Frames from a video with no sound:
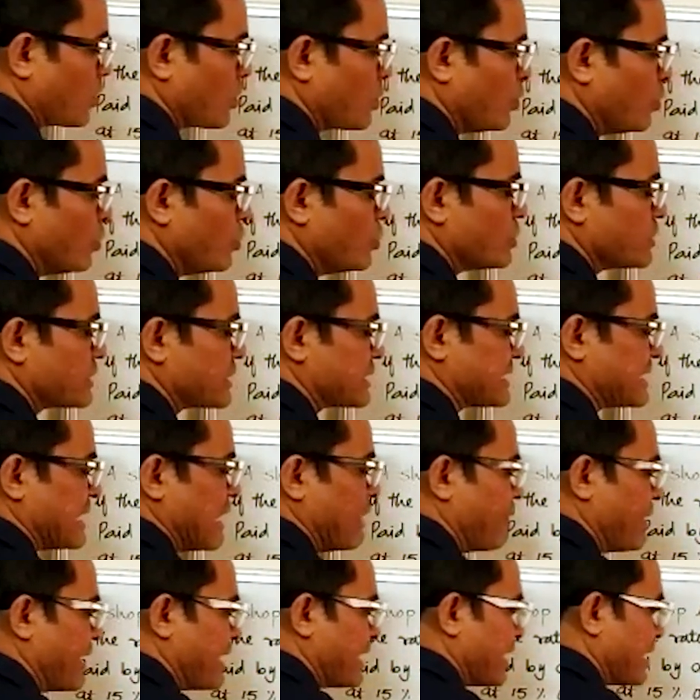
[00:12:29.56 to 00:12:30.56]

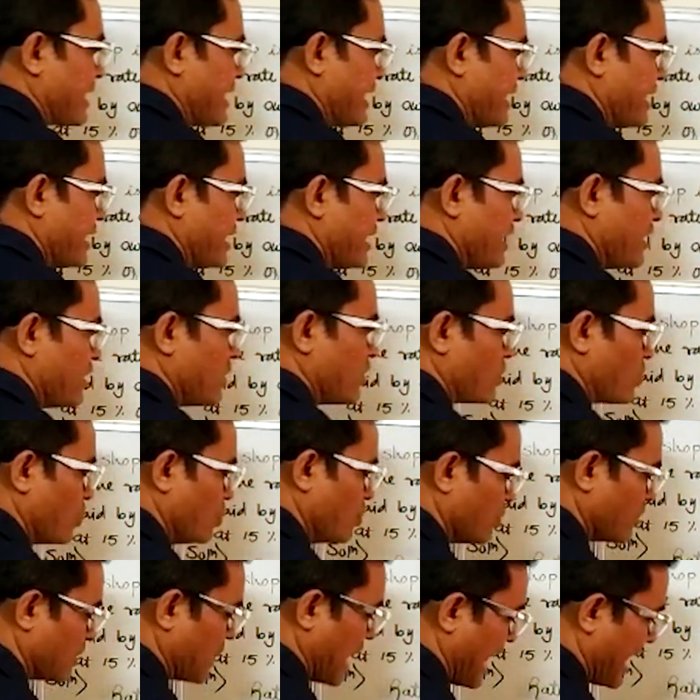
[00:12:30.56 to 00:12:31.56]
270
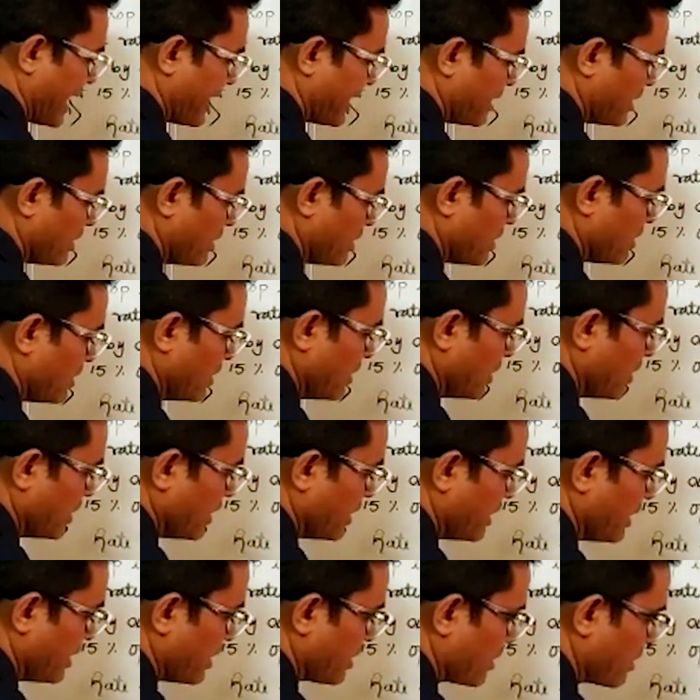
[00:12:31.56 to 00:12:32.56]
into 9,
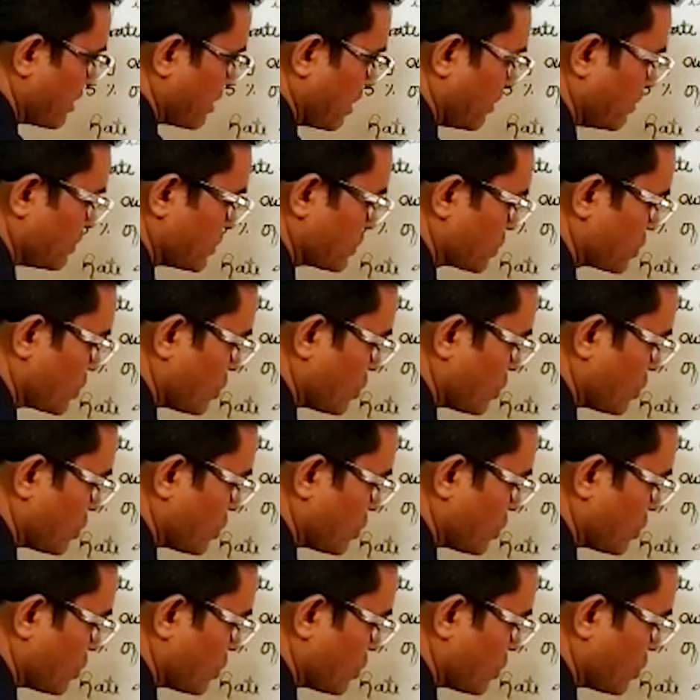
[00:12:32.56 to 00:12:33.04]
it comes